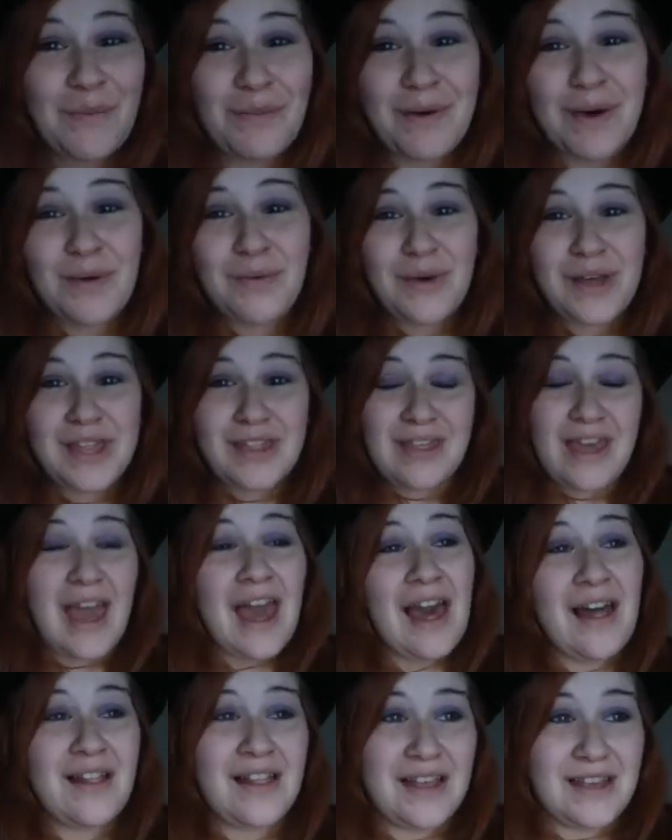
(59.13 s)
but with
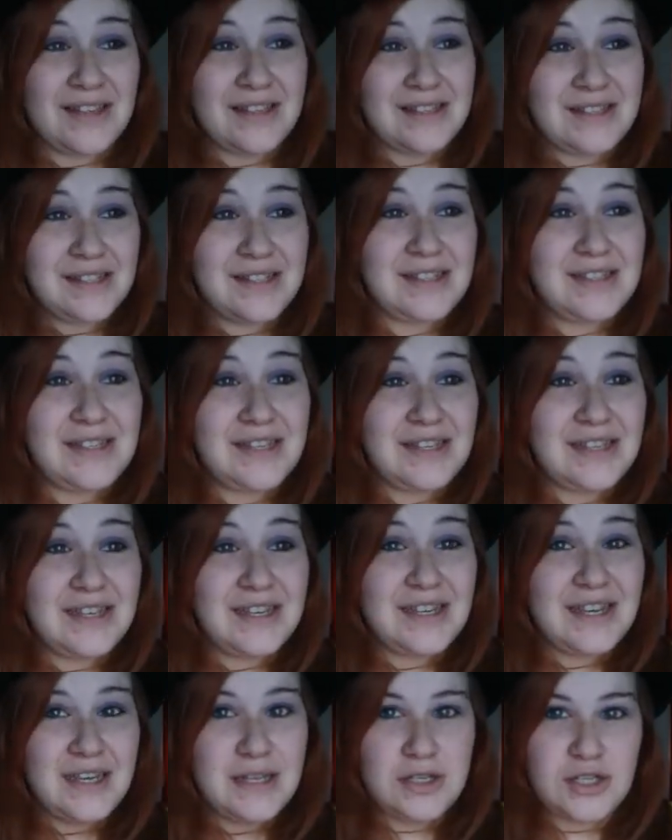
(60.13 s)
Alice
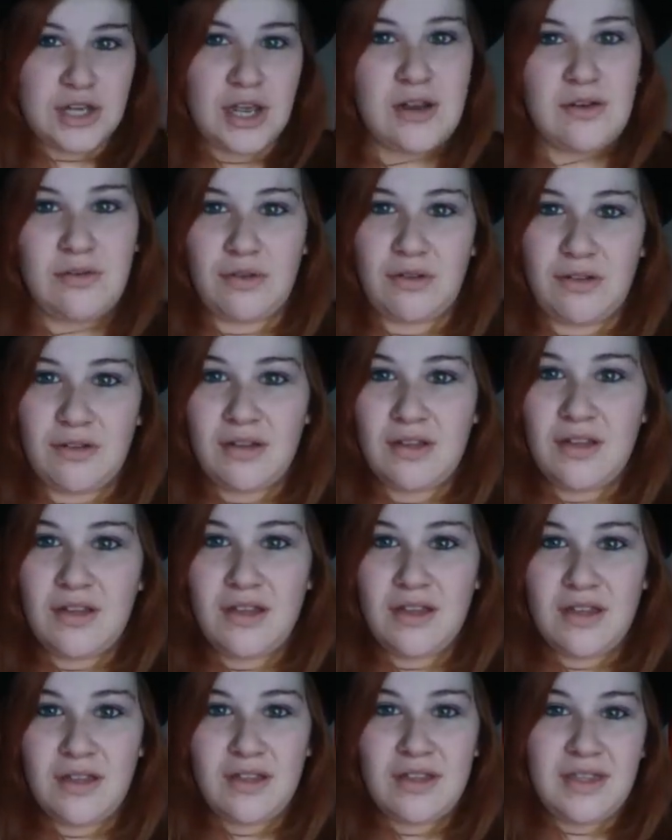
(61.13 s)
in general.
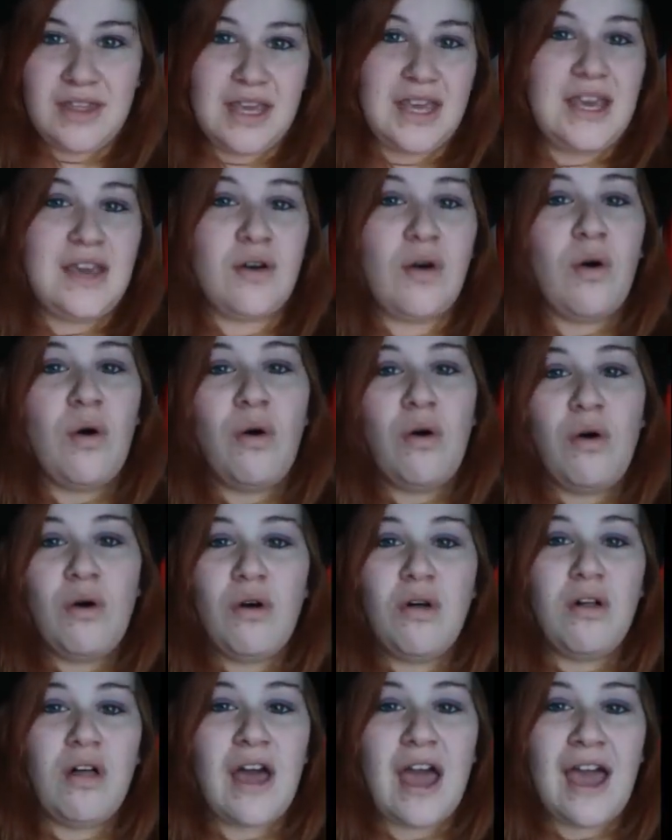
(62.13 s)
The
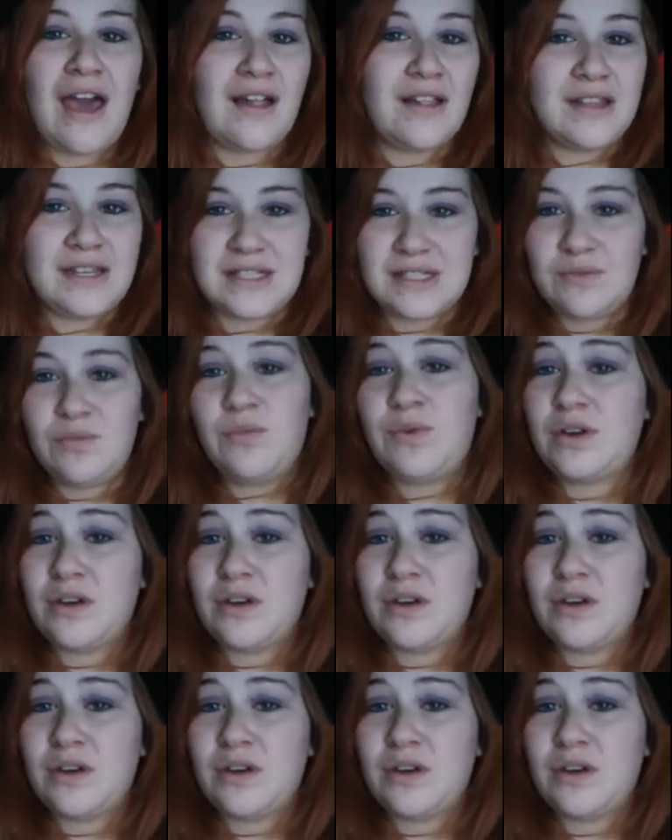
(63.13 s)
whole Alice in